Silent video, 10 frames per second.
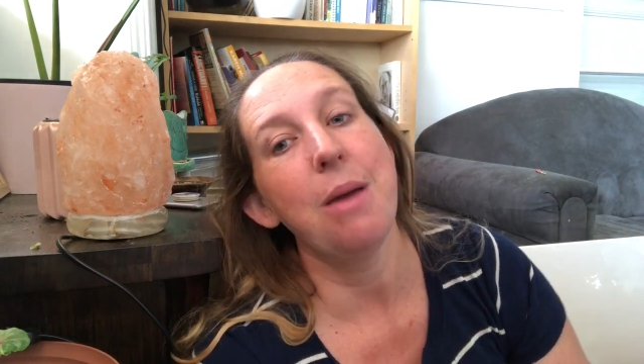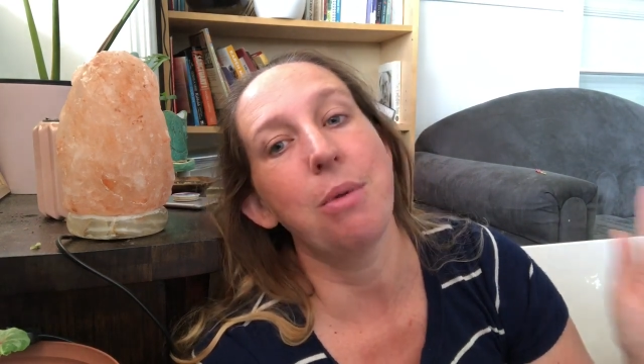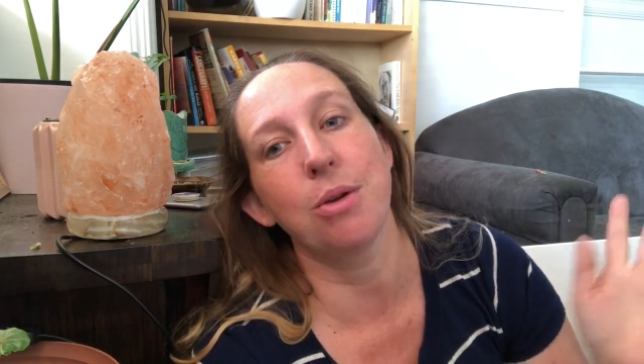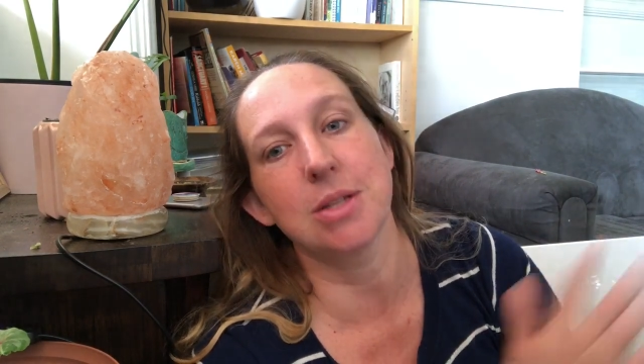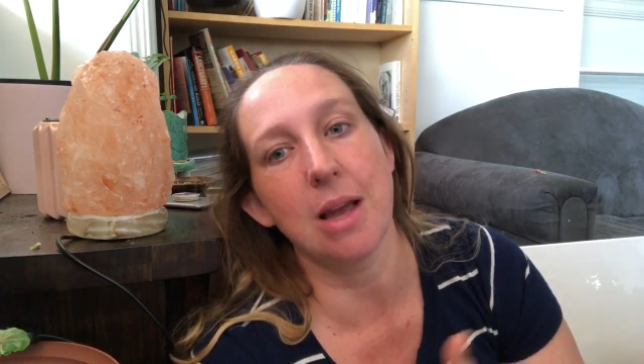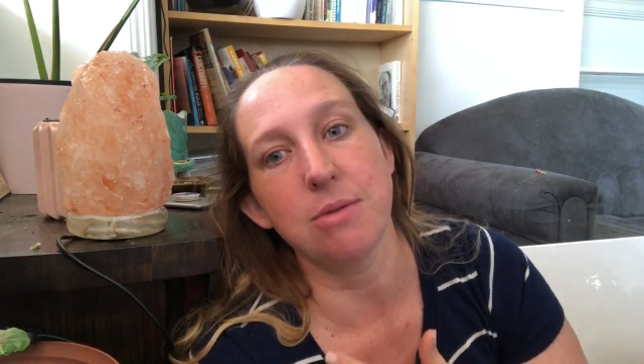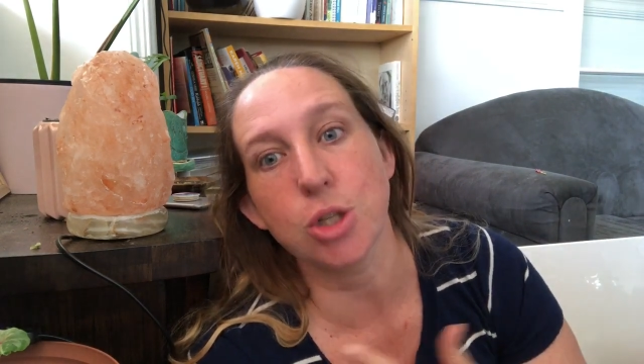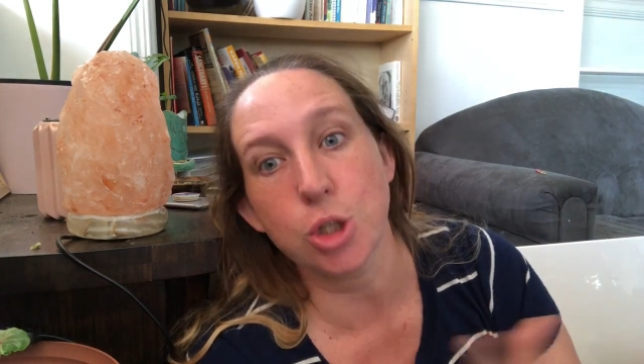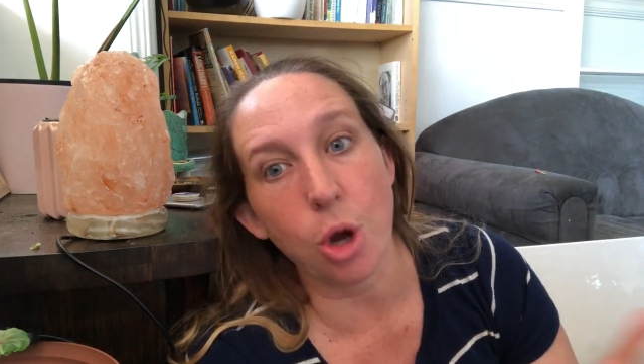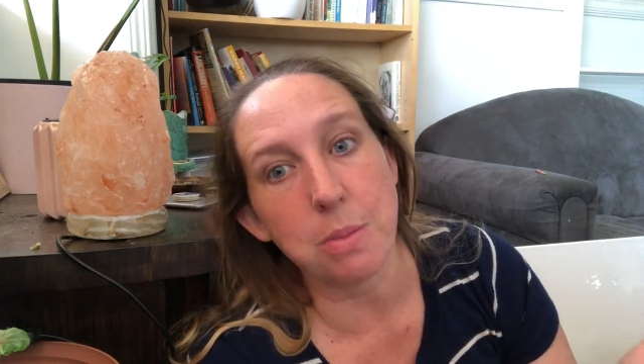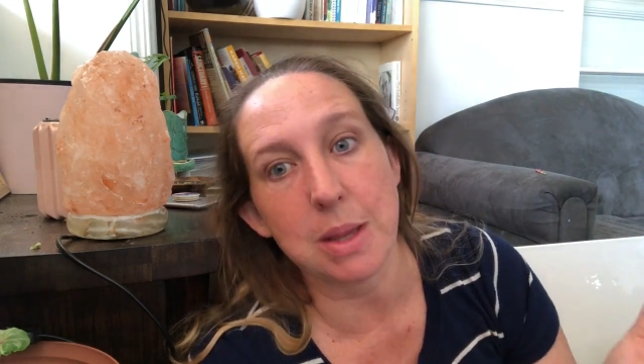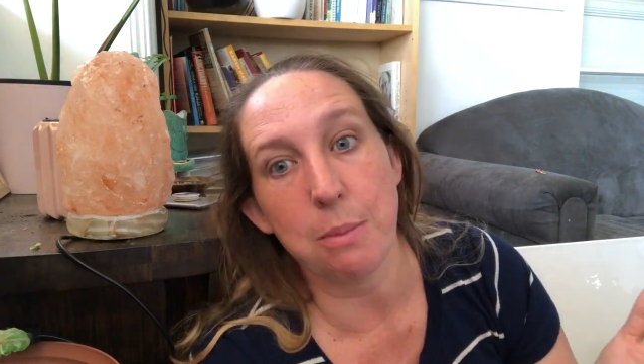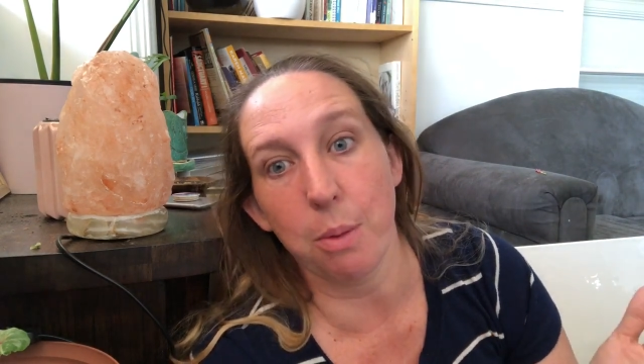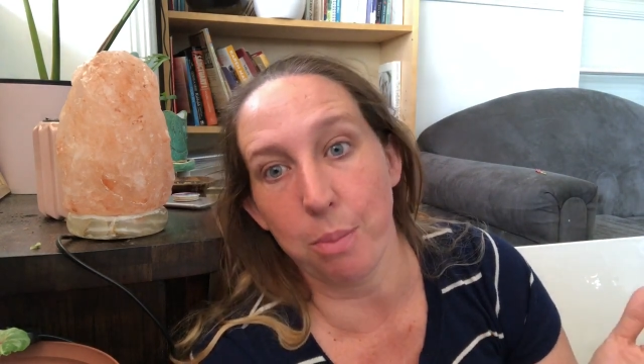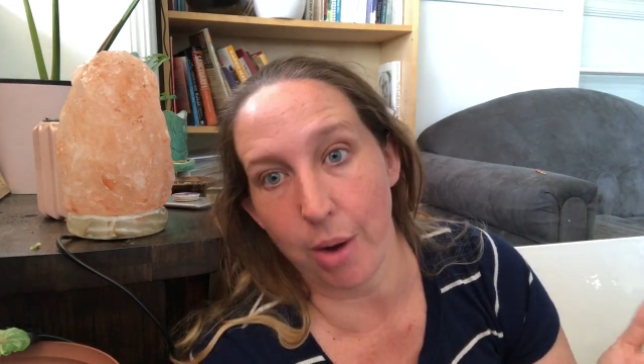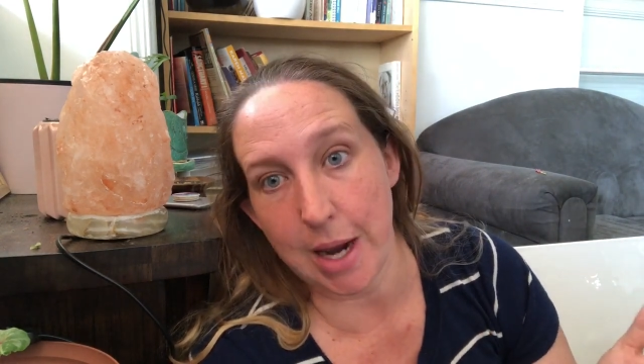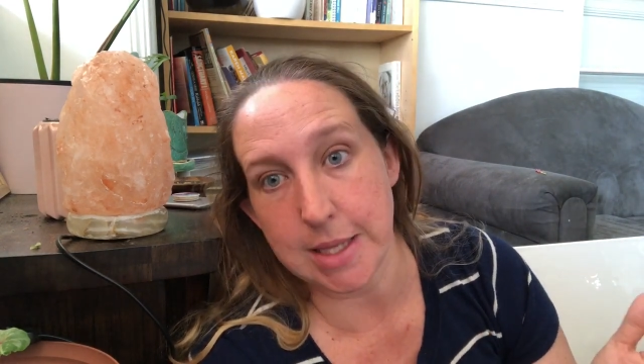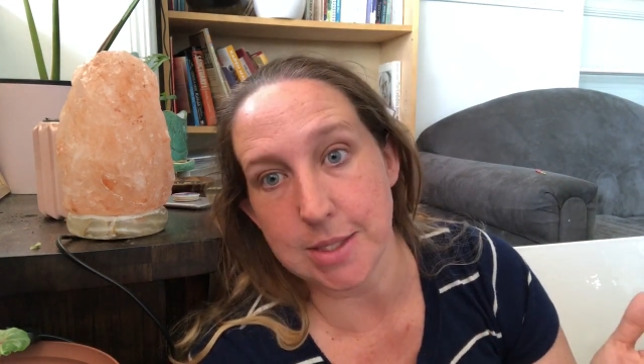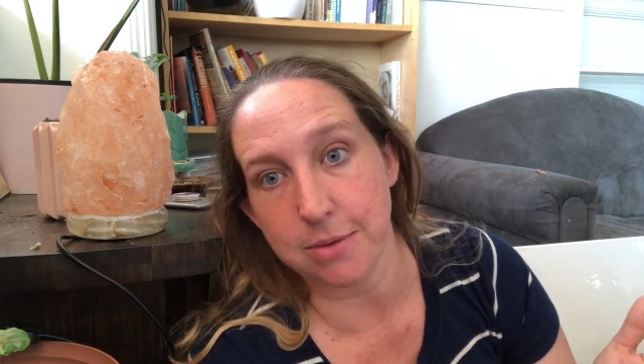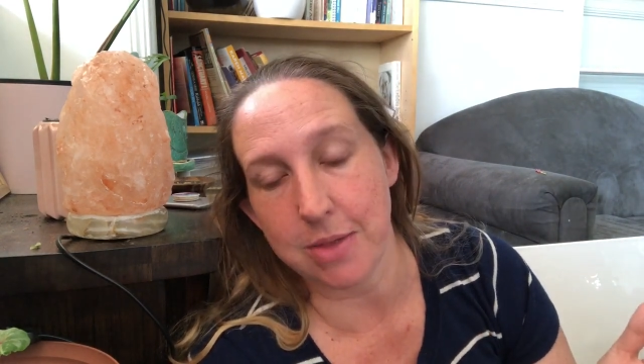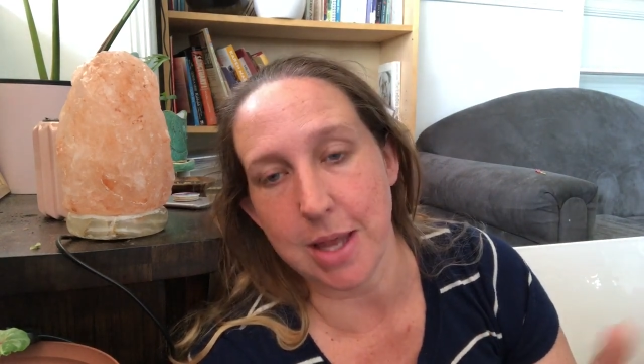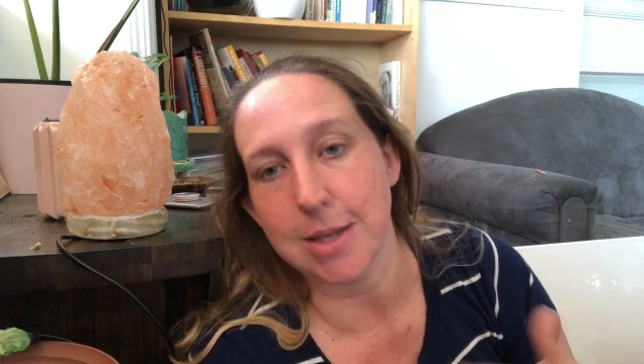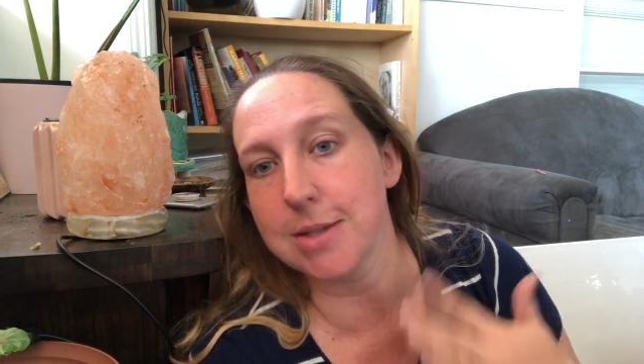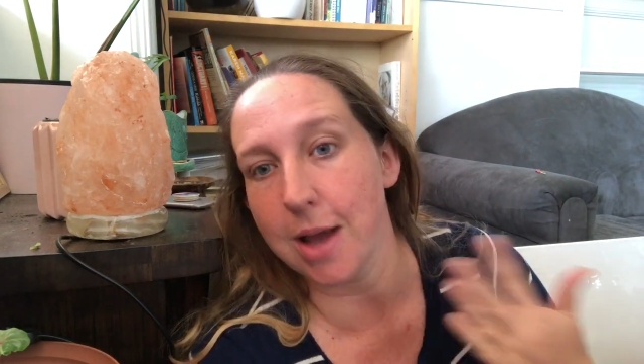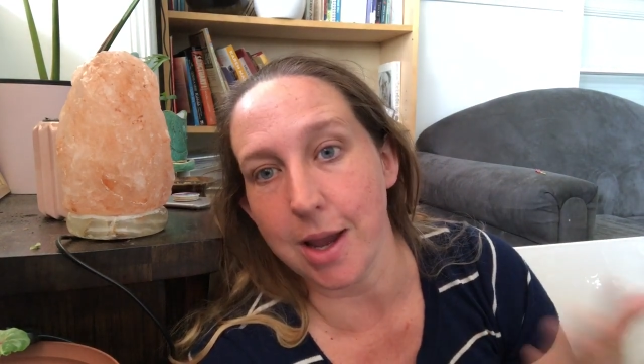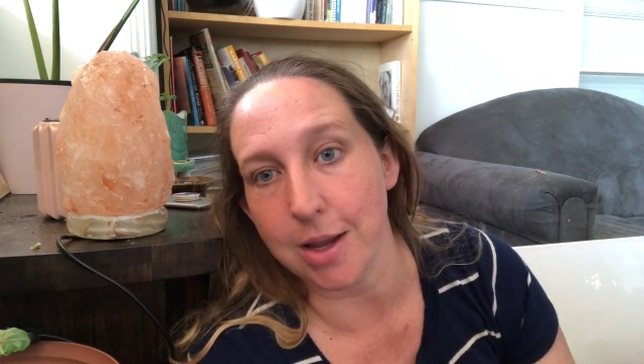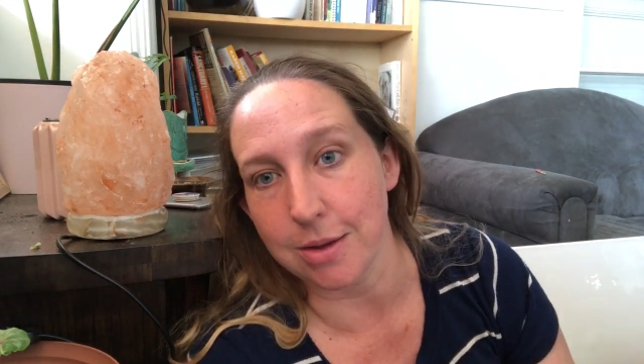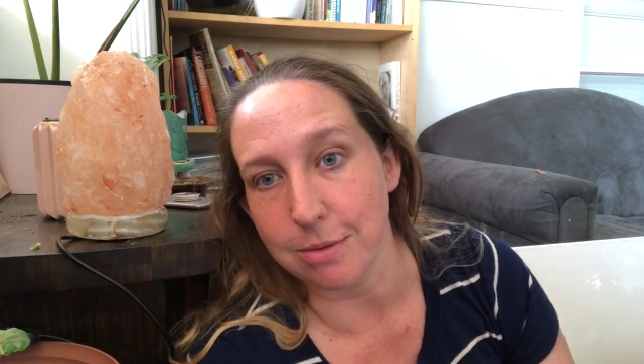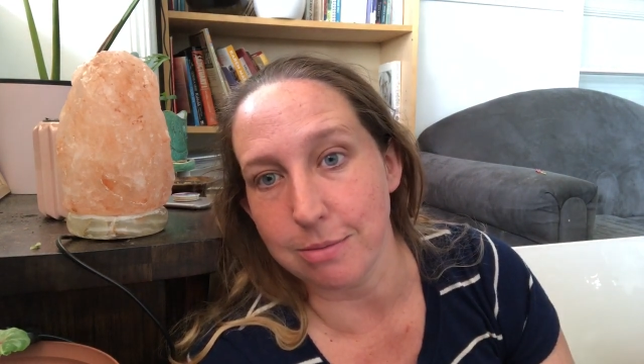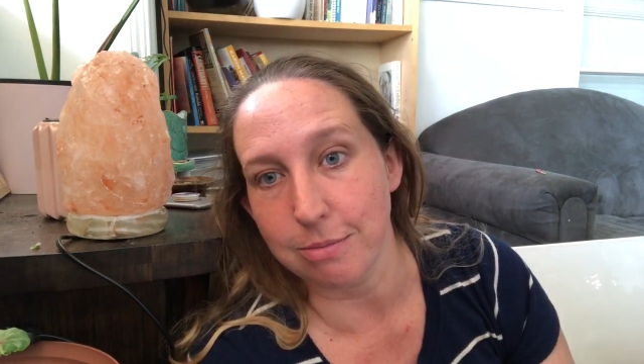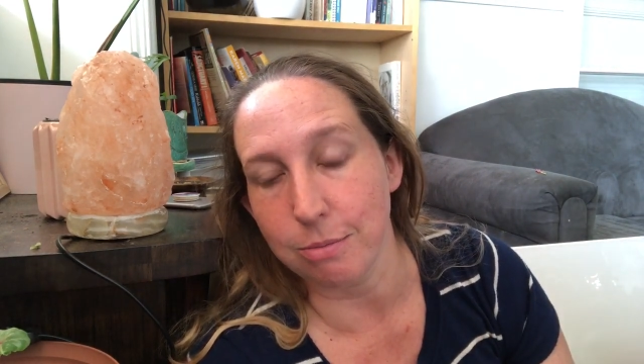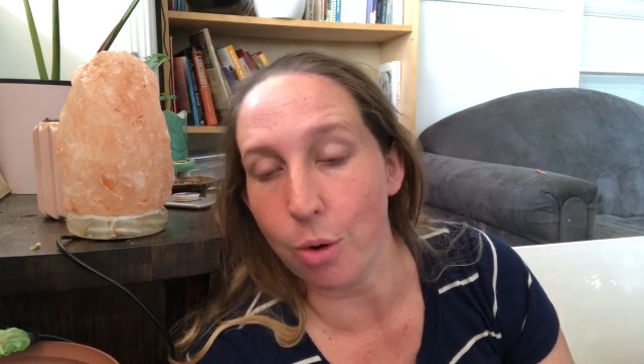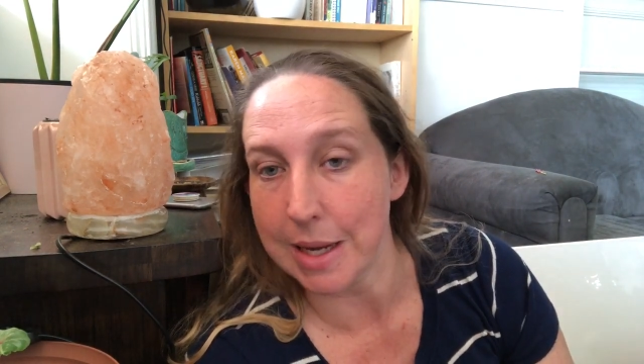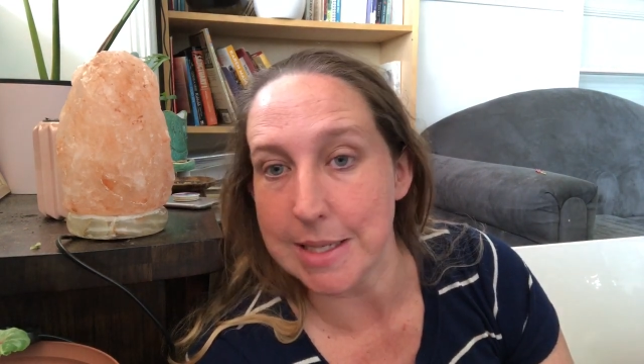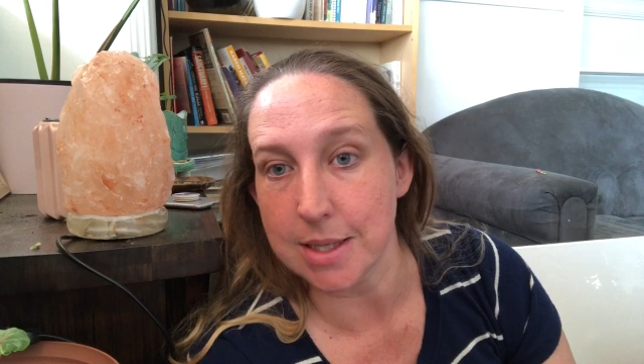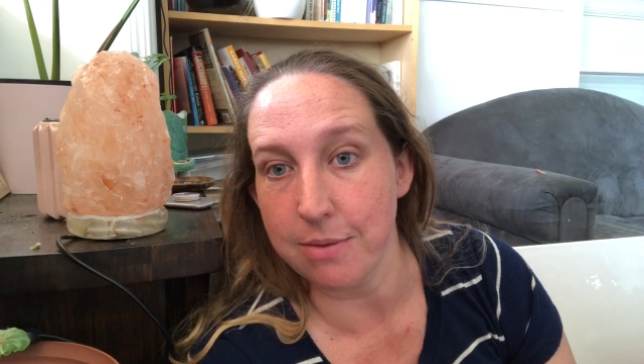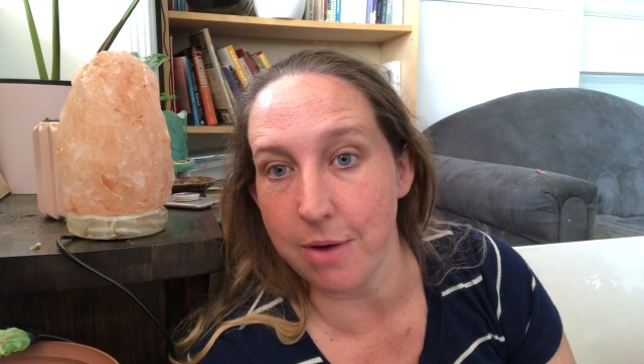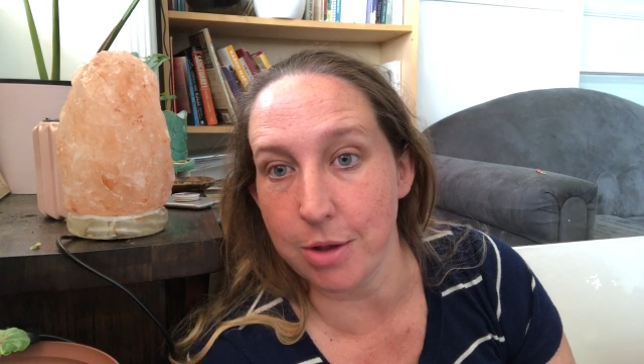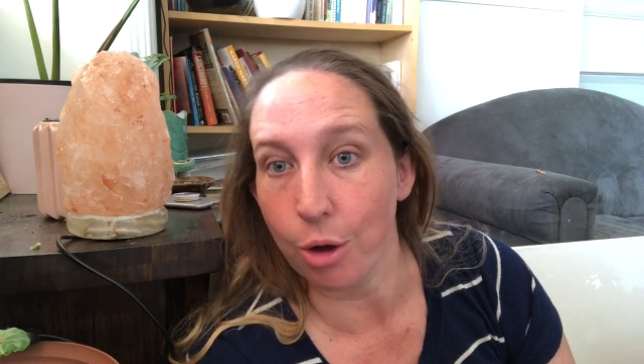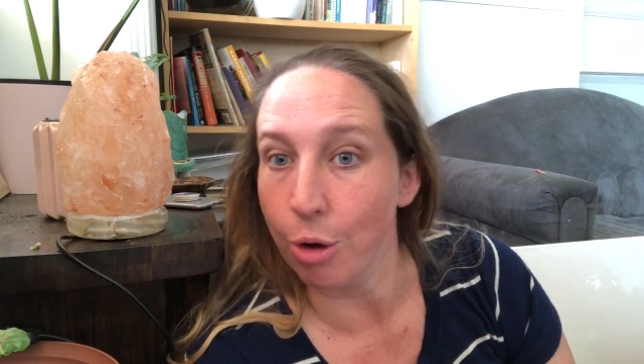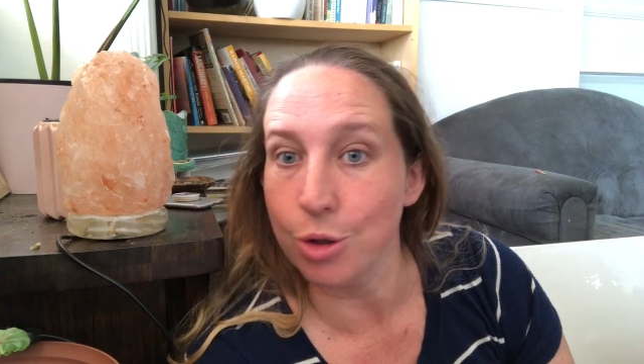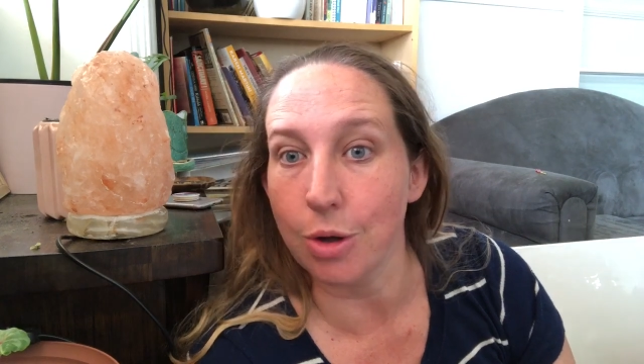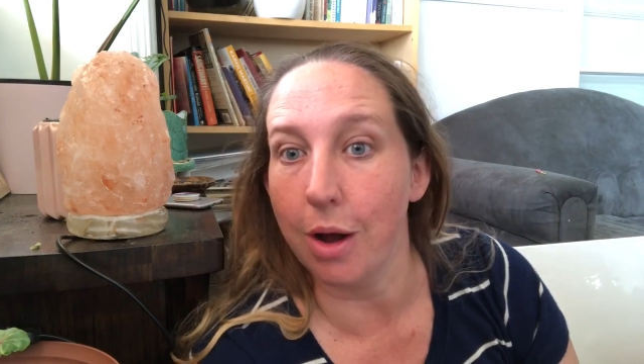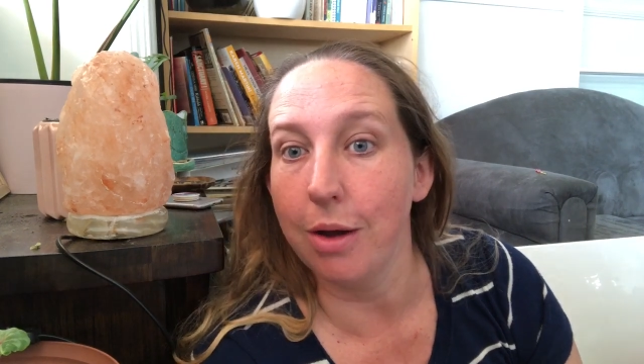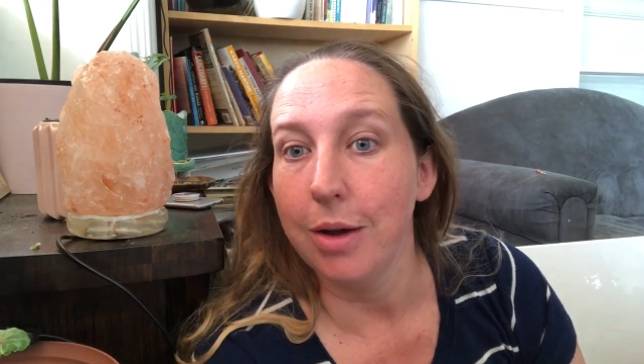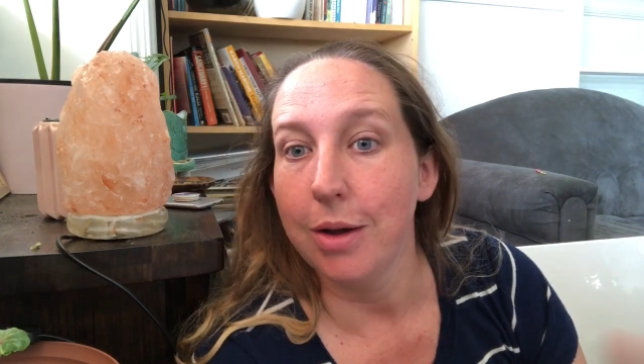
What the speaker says: because they have so many more brands of things, I can more easily find a kosher